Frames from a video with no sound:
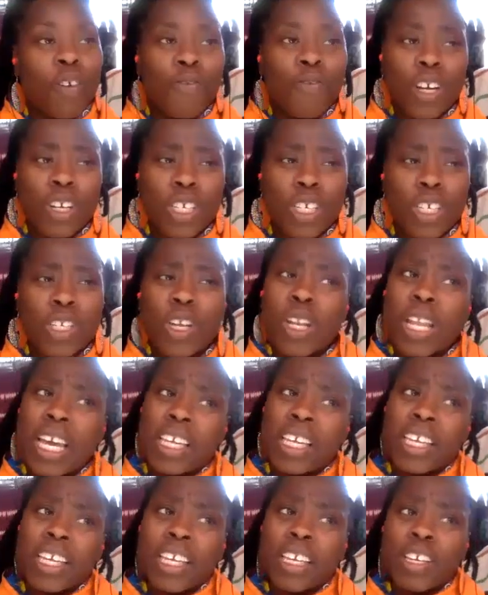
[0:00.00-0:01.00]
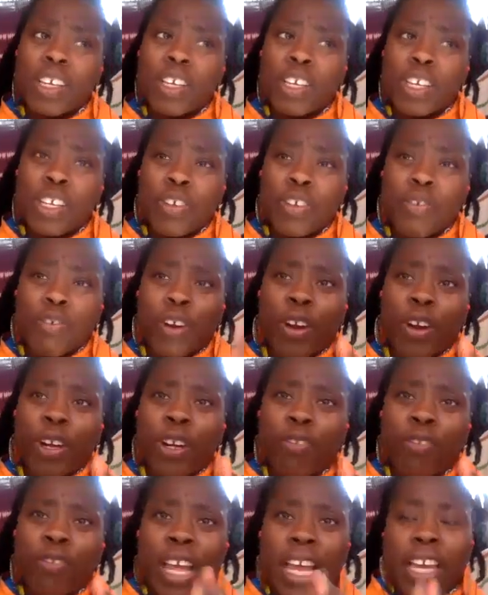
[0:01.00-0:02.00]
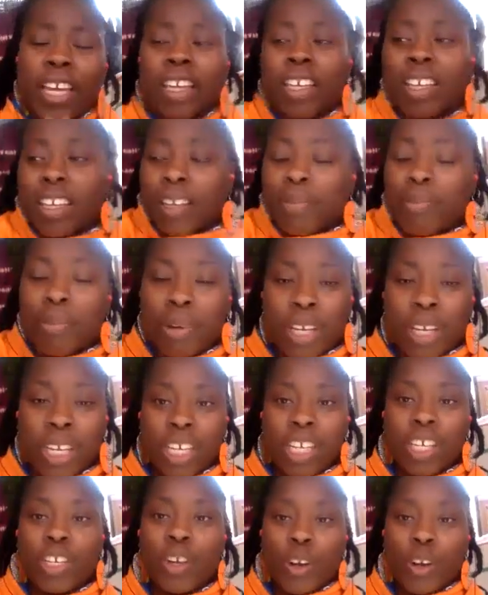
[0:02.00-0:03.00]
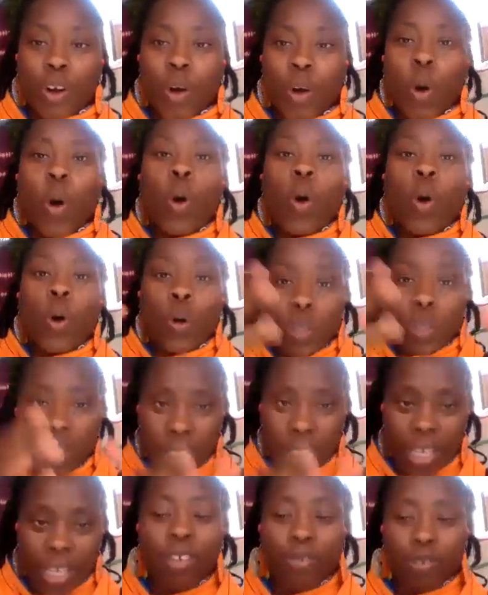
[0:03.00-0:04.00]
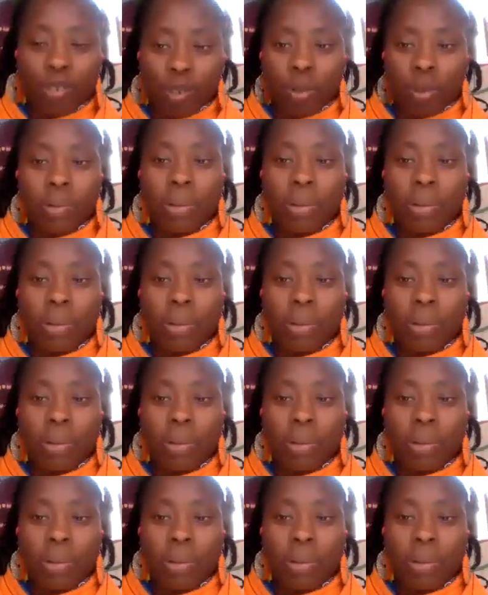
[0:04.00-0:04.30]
folks, like you've heard of like bringing your whole self to a